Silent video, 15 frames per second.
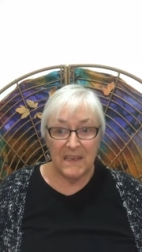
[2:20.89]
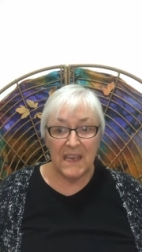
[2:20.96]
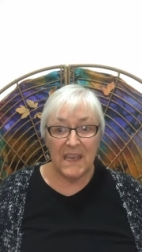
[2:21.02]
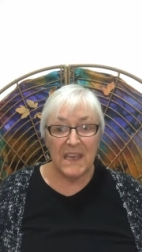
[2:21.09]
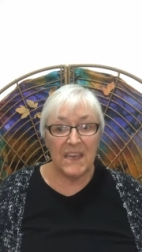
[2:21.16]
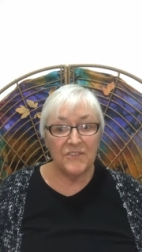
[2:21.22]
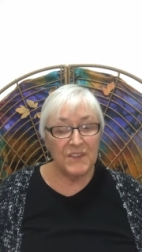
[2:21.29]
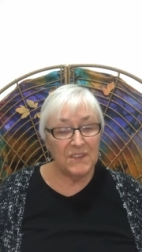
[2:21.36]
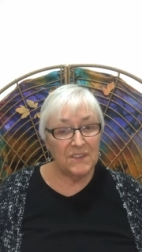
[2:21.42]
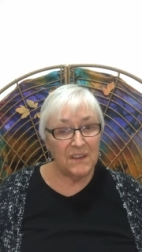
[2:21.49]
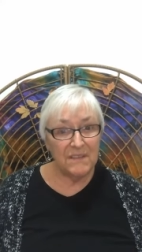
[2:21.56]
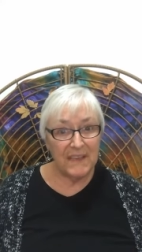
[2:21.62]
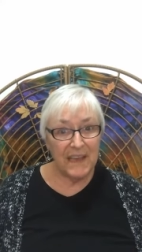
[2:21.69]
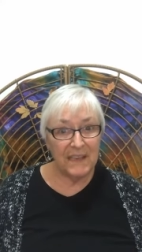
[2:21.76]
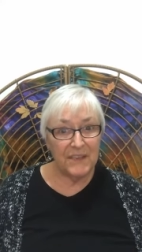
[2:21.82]
even though
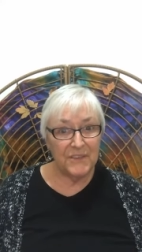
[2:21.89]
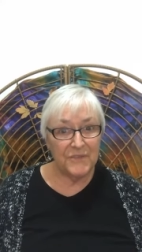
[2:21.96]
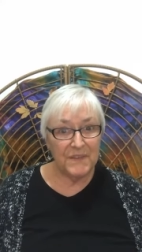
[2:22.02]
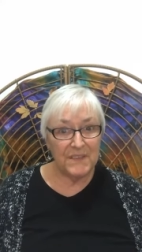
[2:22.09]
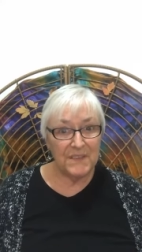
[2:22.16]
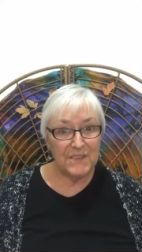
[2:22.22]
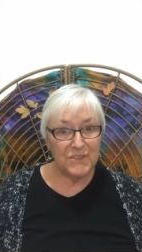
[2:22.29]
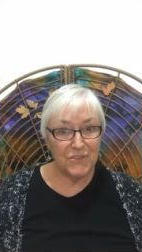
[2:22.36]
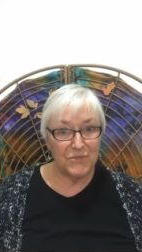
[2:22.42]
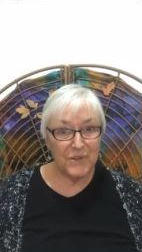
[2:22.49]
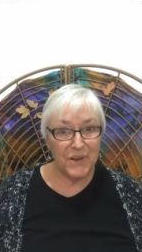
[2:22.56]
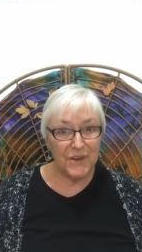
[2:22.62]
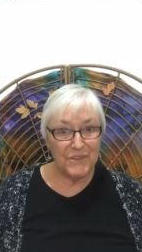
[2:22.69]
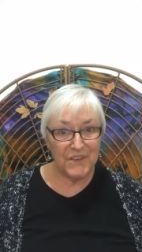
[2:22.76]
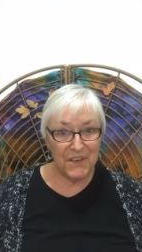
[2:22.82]
the elephant has
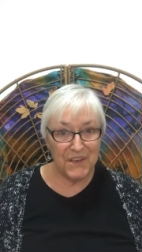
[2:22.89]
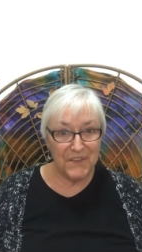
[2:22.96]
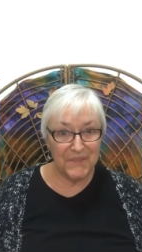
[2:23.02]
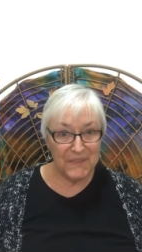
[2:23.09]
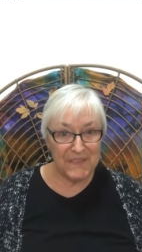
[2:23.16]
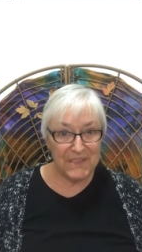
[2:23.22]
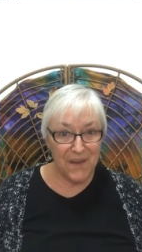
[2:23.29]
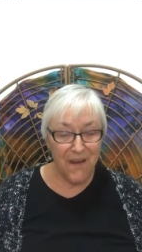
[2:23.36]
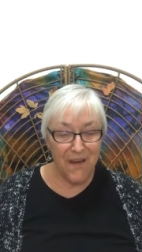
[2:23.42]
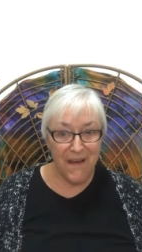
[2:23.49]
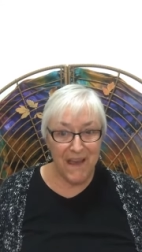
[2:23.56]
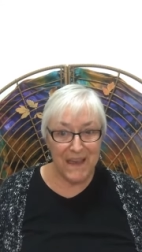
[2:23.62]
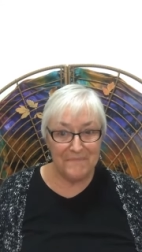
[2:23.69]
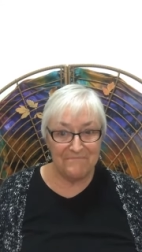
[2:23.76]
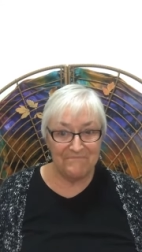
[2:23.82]
grown over
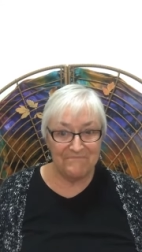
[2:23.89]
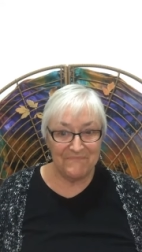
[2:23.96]
time